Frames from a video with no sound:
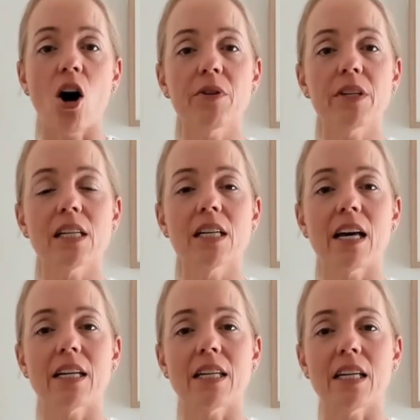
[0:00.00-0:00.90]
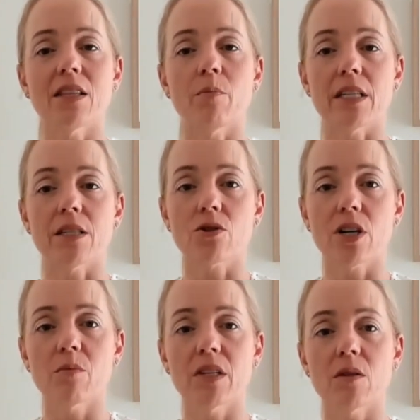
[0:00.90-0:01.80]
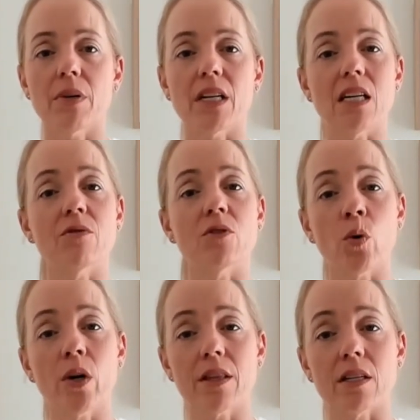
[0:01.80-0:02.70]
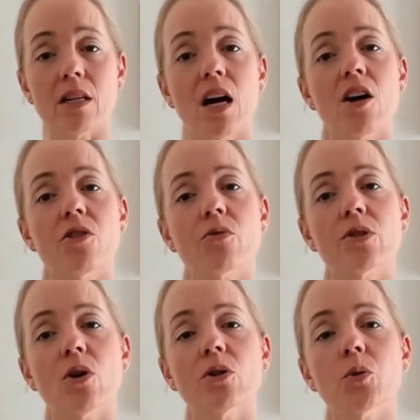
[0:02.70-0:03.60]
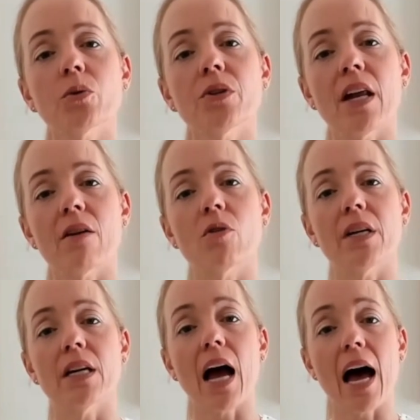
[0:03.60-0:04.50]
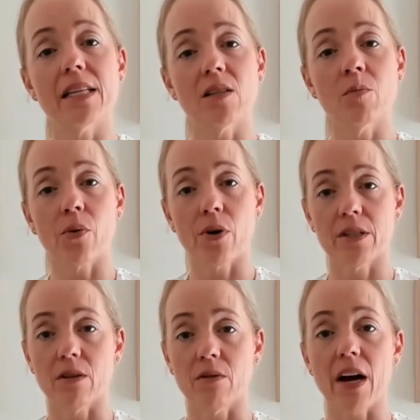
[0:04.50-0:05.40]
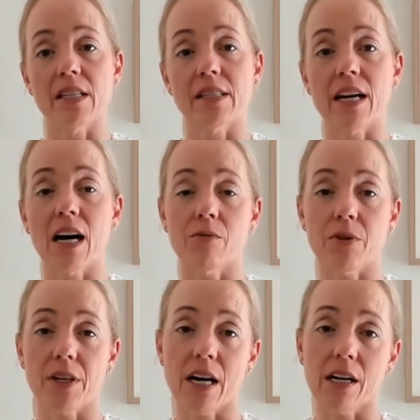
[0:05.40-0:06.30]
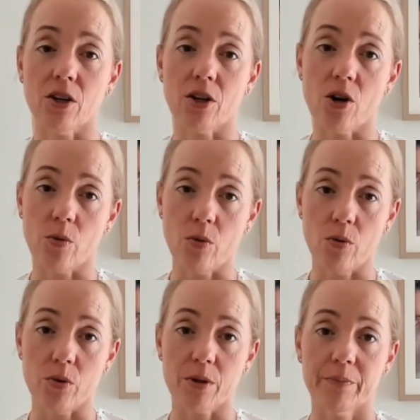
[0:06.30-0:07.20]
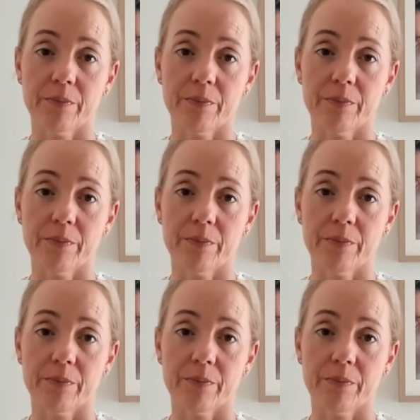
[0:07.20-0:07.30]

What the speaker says: Obviously, they need the best treatment, but even with it, the results will never be as impressive as they are for the younger cohort.